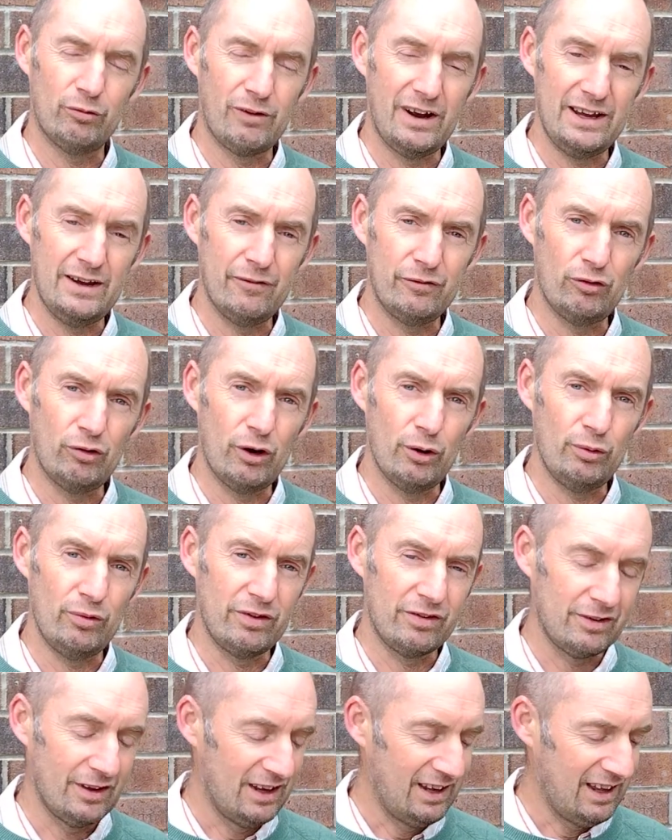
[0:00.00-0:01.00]
rate of
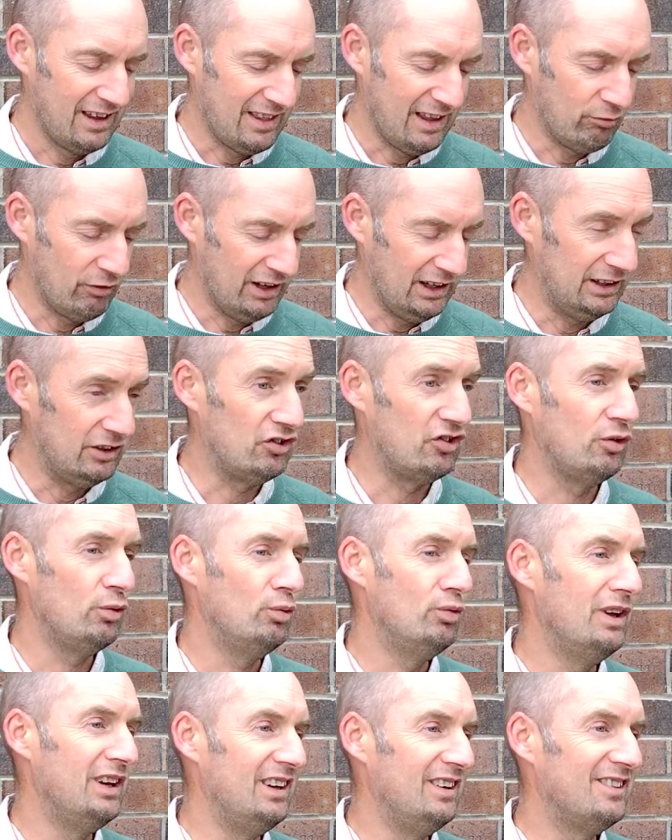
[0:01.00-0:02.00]
growth. They really
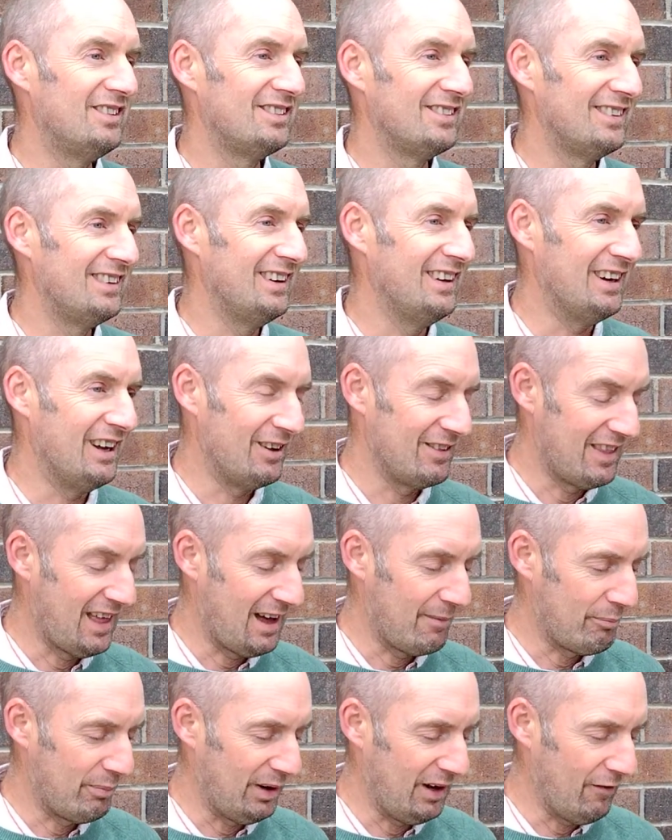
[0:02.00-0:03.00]
do need
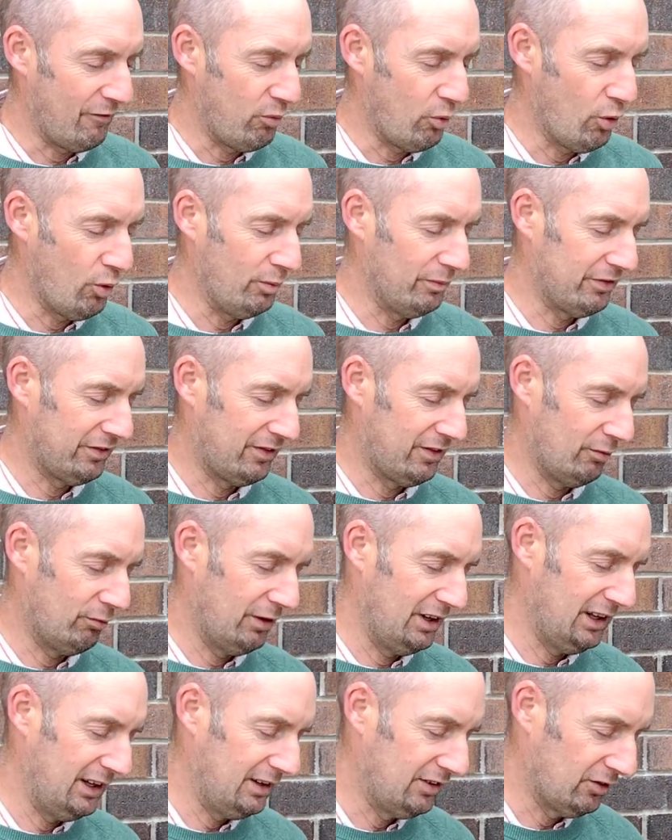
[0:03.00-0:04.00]
that bit of warmth to
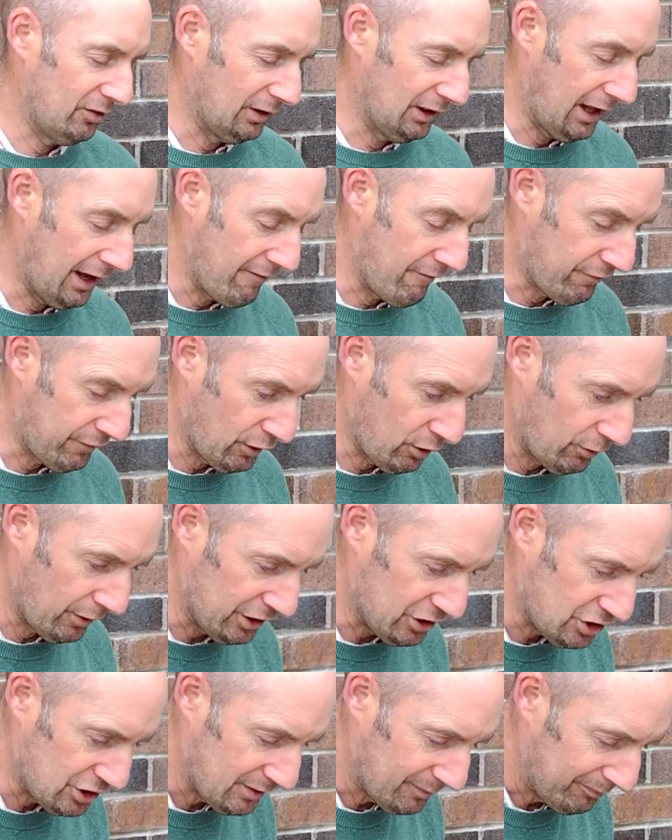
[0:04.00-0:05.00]
really sort of like
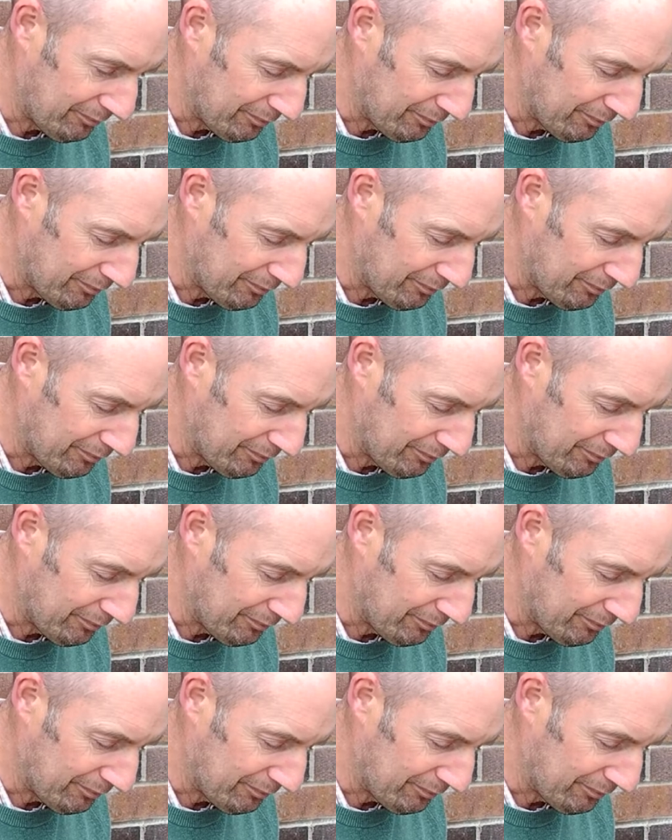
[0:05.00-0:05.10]
flourish.